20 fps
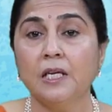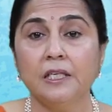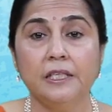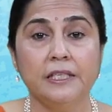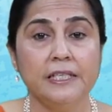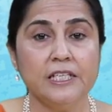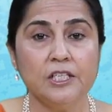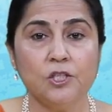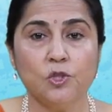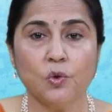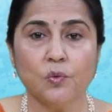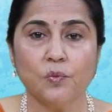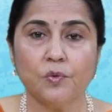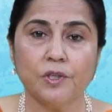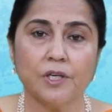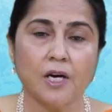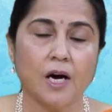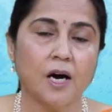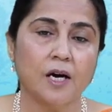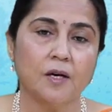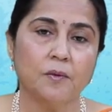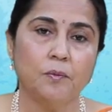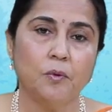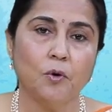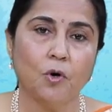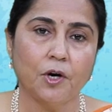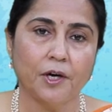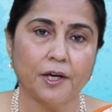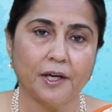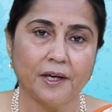lead over our
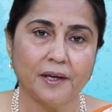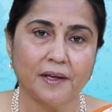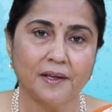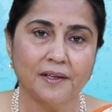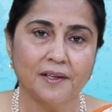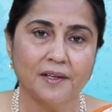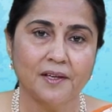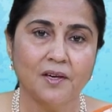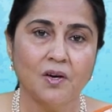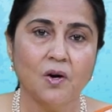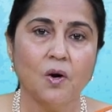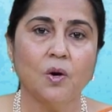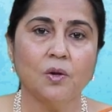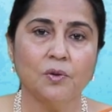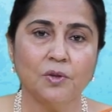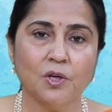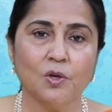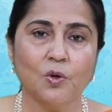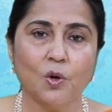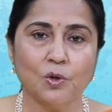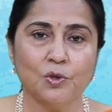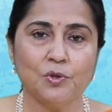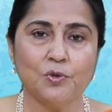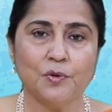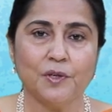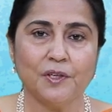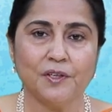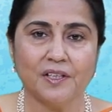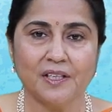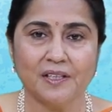boy. On the
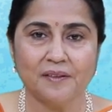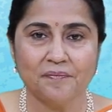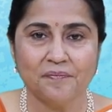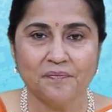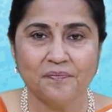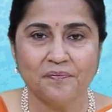contrary,